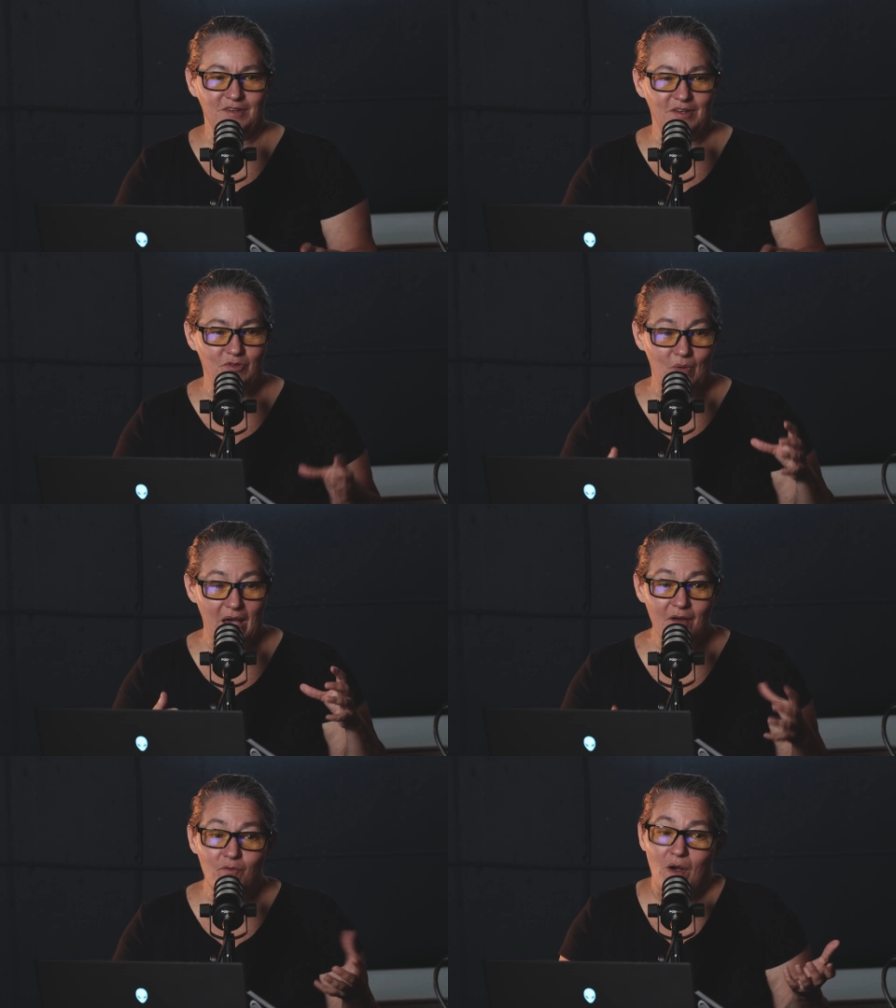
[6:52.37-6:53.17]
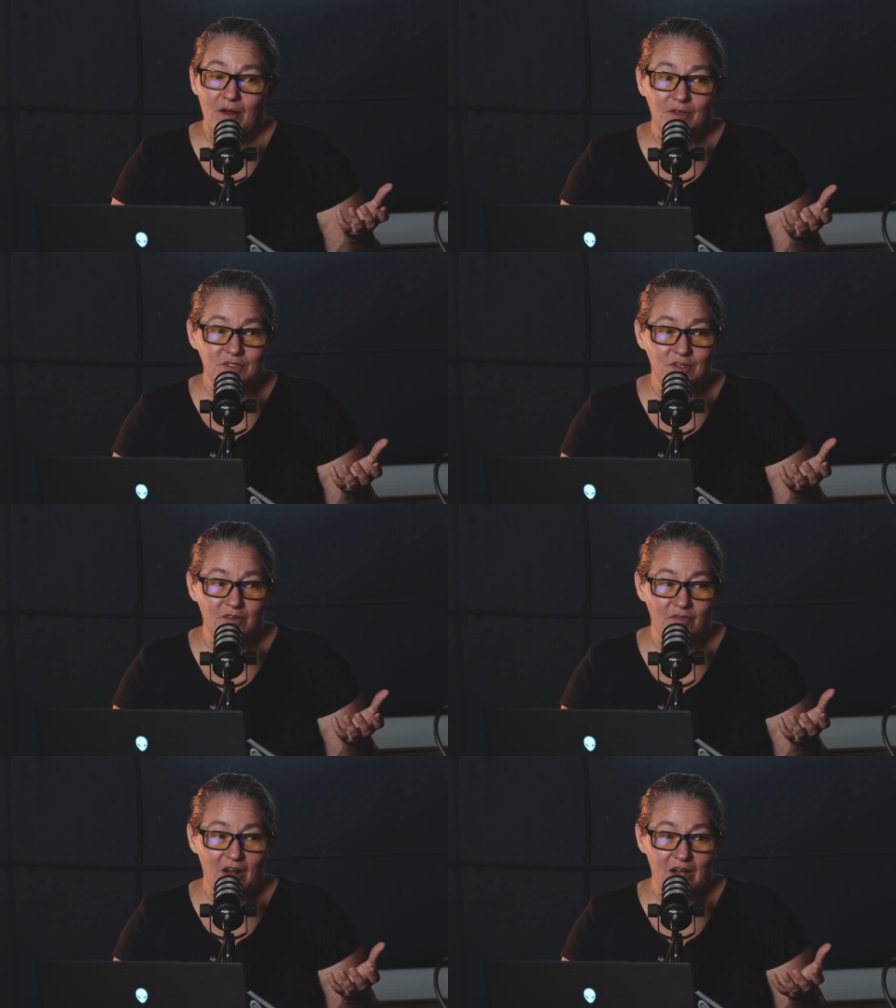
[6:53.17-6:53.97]
if you have wireless
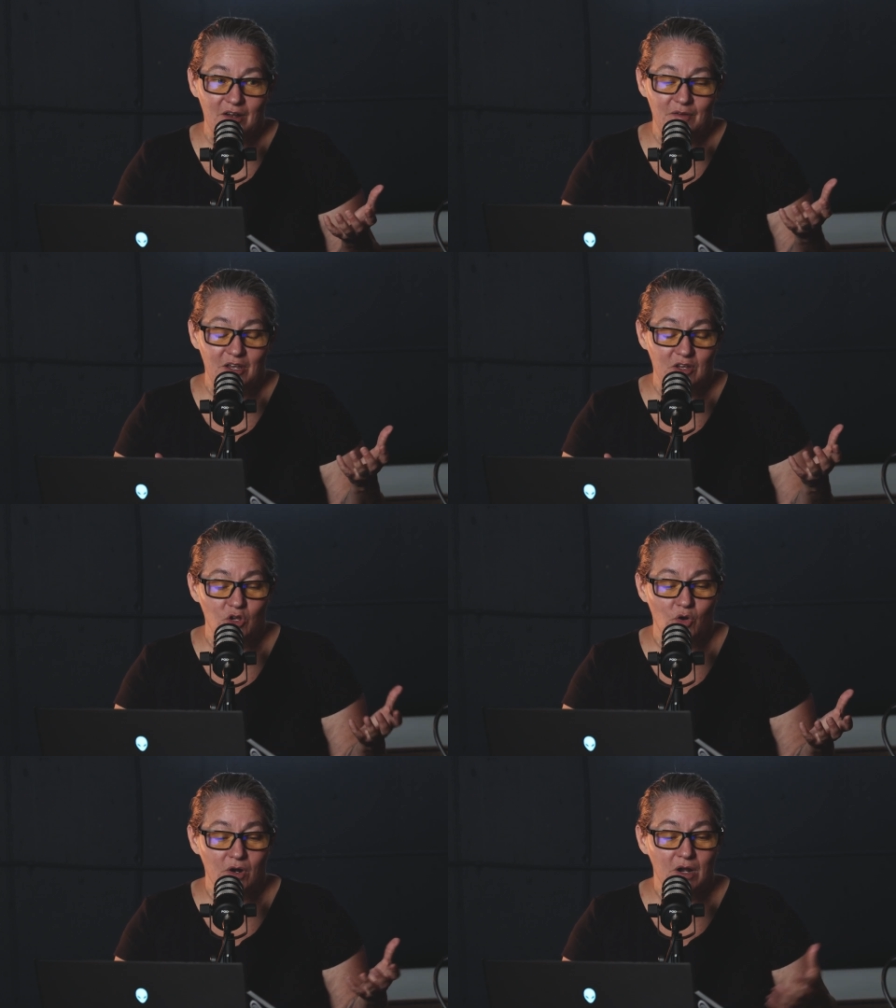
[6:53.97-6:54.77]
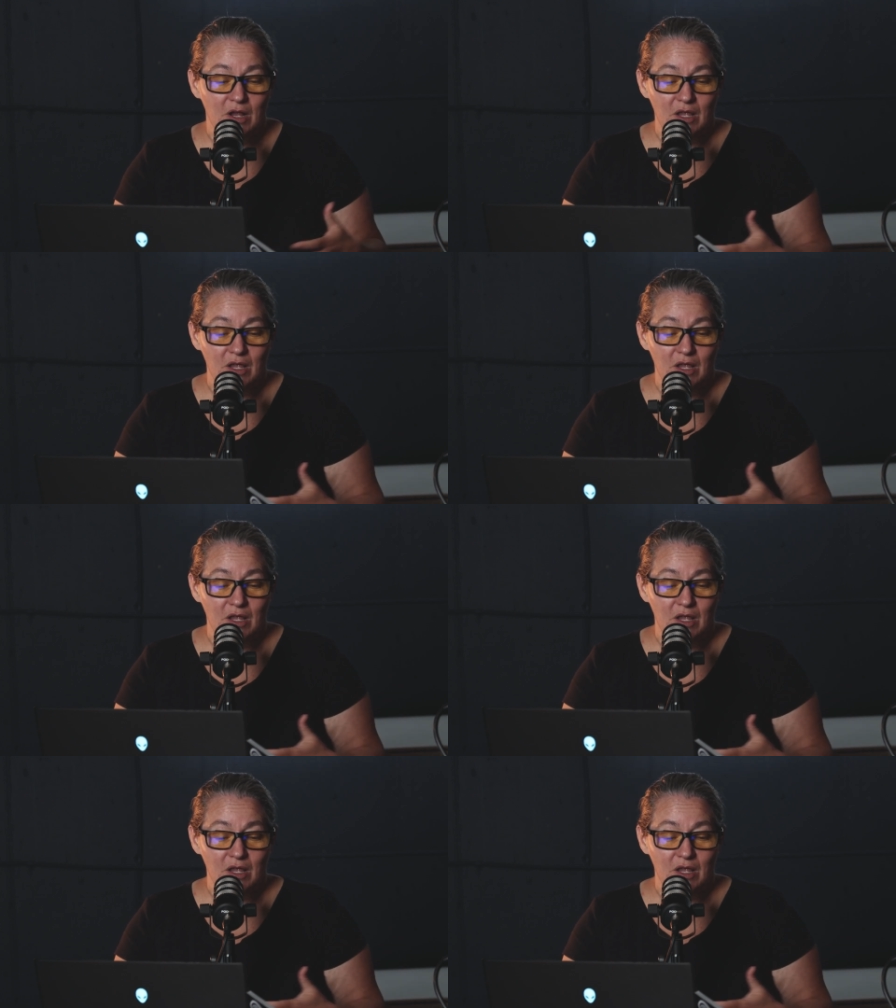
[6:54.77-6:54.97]
in your